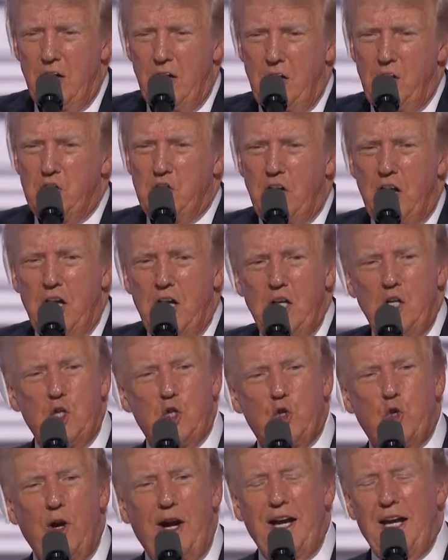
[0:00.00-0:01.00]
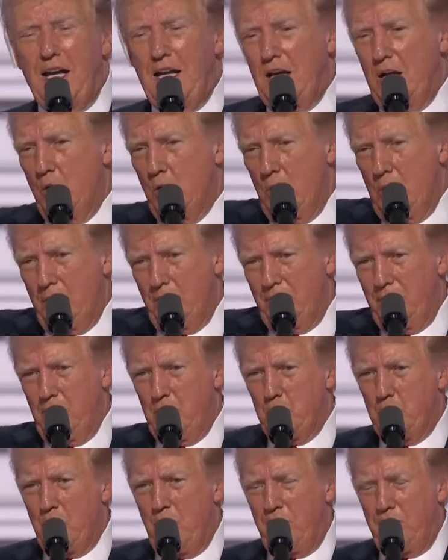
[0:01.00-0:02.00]
And he said he's training all of
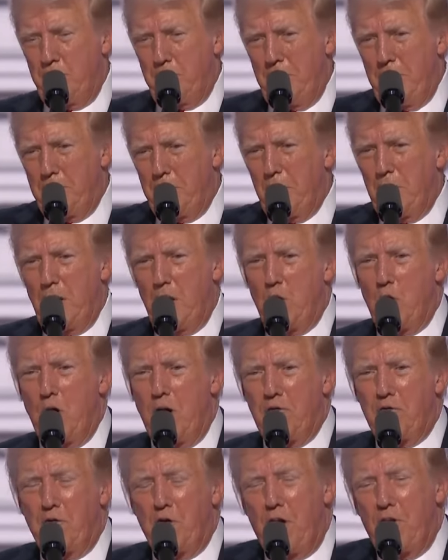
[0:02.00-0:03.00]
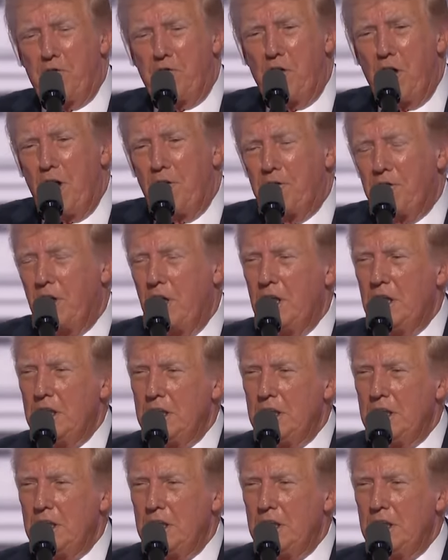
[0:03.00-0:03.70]
these rough people. They're rough, rough, rough.